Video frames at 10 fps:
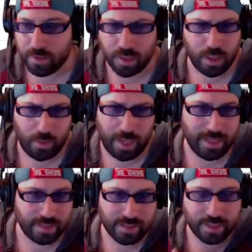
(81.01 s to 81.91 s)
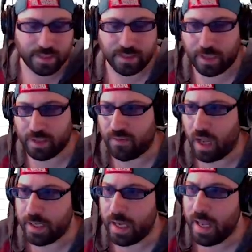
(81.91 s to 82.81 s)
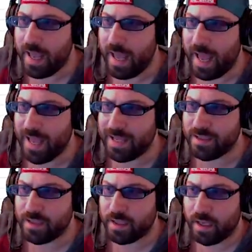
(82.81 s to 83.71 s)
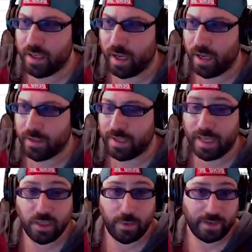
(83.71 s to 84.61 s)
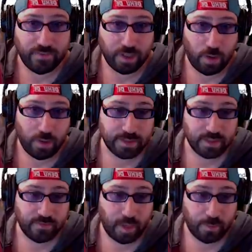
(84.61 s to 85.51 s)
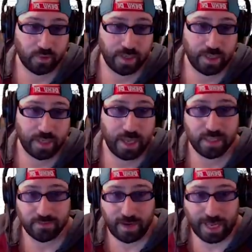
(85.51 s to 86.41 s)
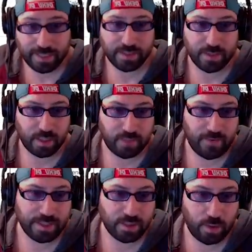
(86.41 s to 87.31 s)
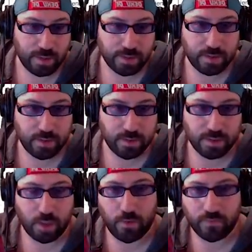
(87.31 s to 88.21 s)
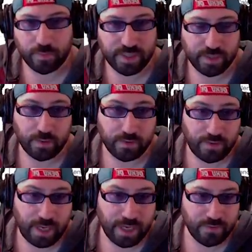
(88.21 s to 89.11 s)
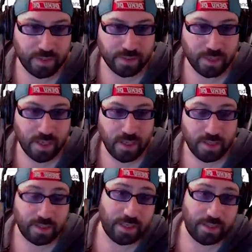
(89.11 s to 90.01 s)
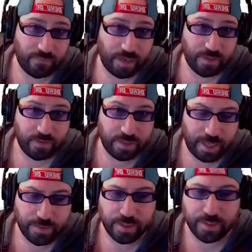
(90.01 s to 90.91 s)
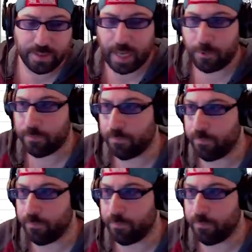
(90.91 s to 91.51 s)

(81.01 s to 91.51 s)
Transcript: you know, 8, 6 down the line. And uh, then you have the cost of upgrading a class, and the class cost to go from 0 to 5 is 95,000. Now,